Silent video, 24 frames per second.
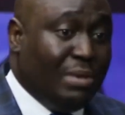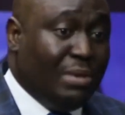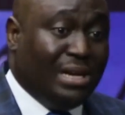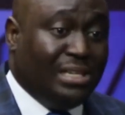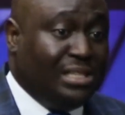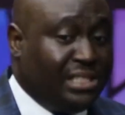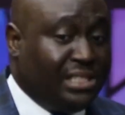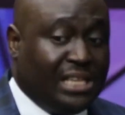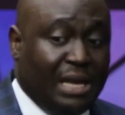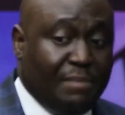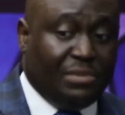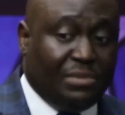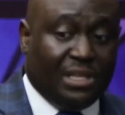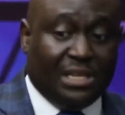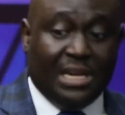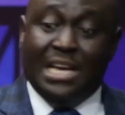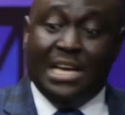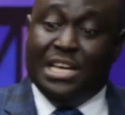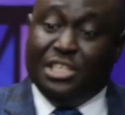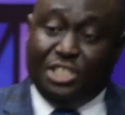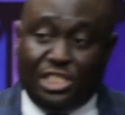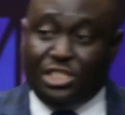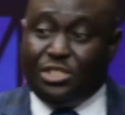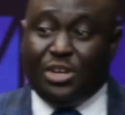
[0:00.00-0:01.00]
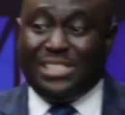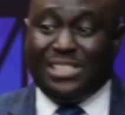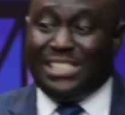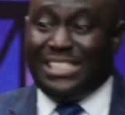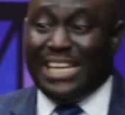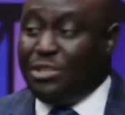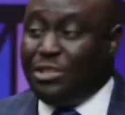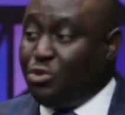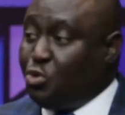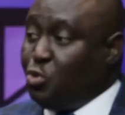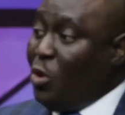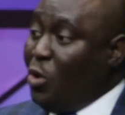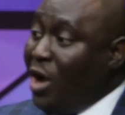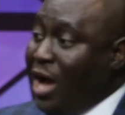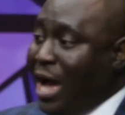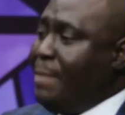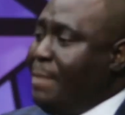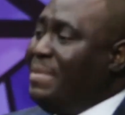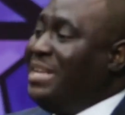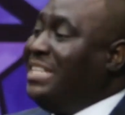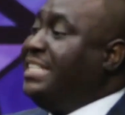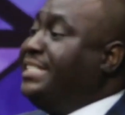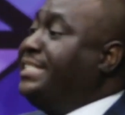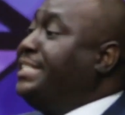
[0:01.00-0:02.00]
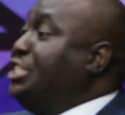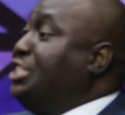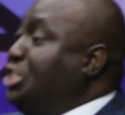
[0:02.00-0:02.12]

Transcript: woman, the same thing. Jesus said to her, I mean, this